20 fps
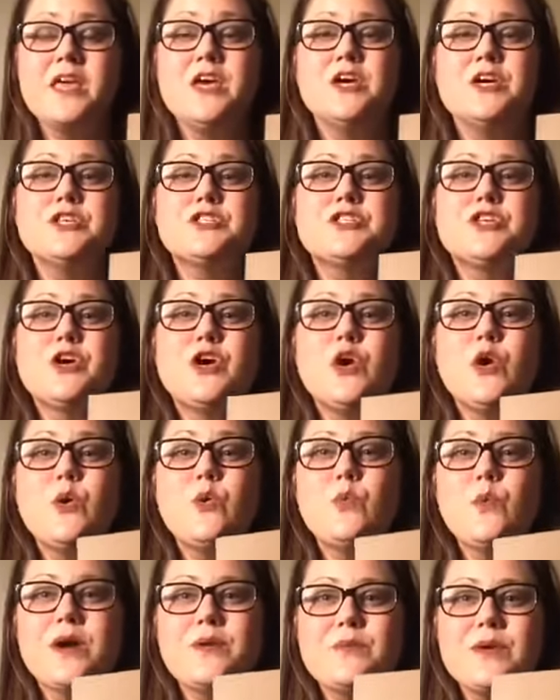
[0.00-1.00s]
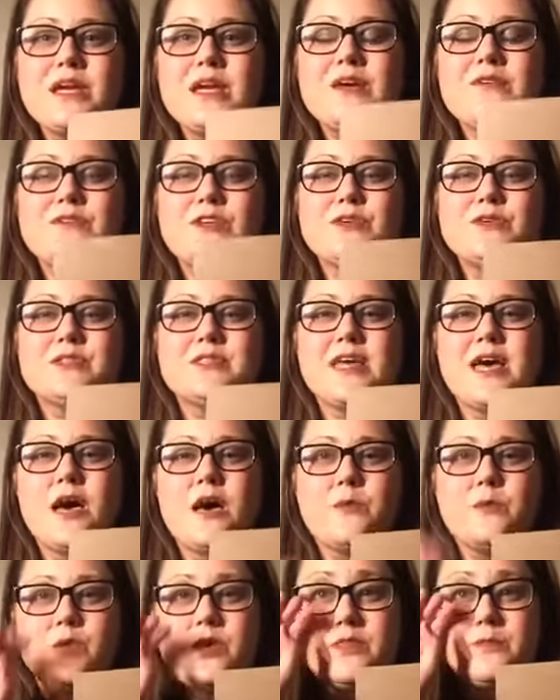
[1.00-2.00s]
So one way I've used
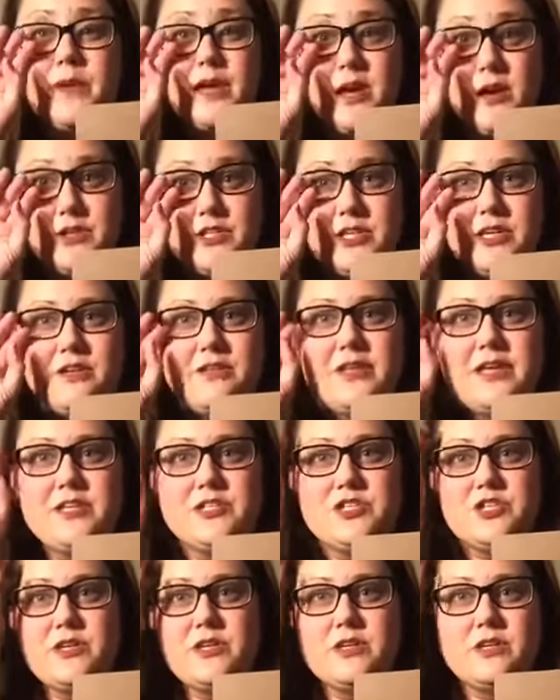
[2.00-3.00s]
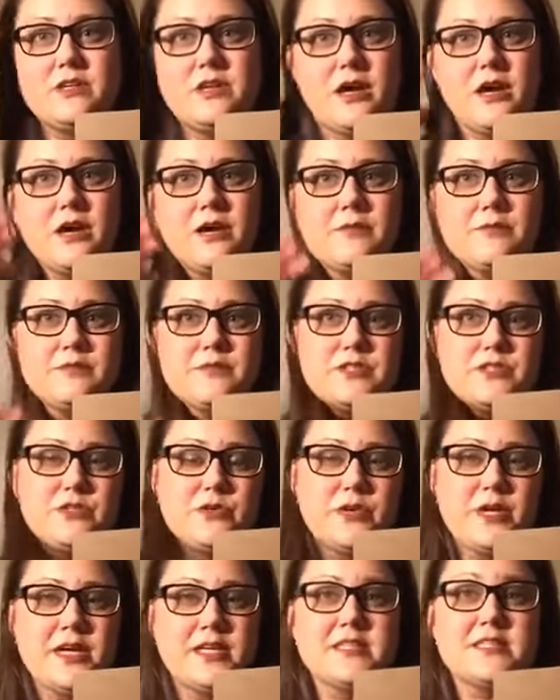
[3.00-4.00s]
them with my articulation
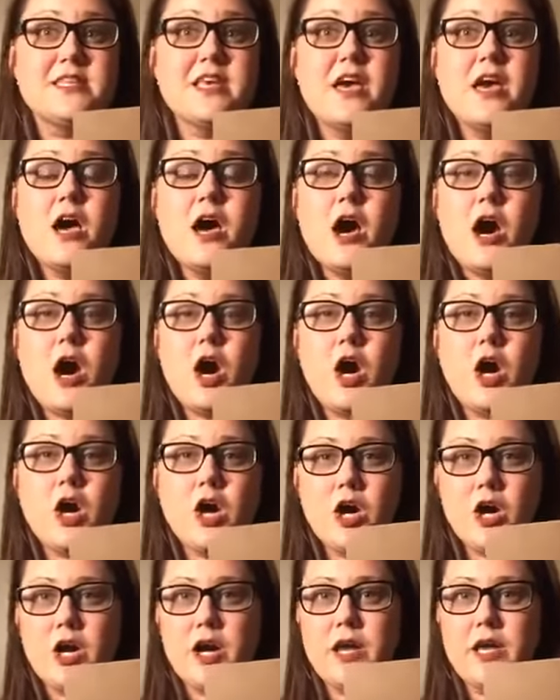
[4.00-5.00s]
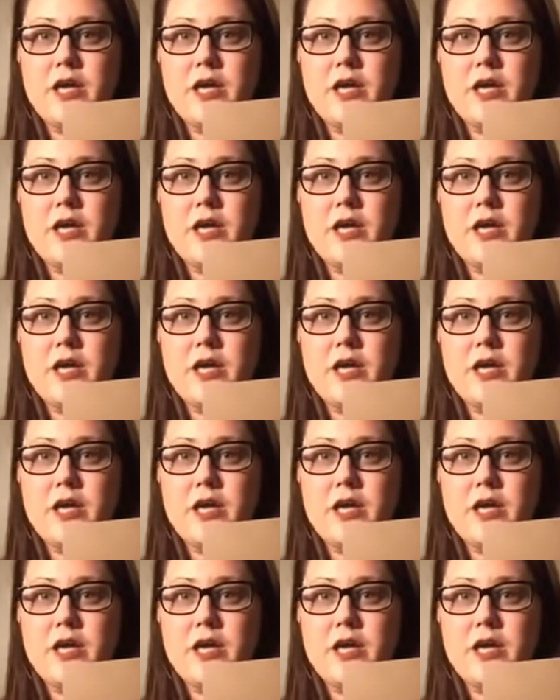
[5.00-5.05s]
students for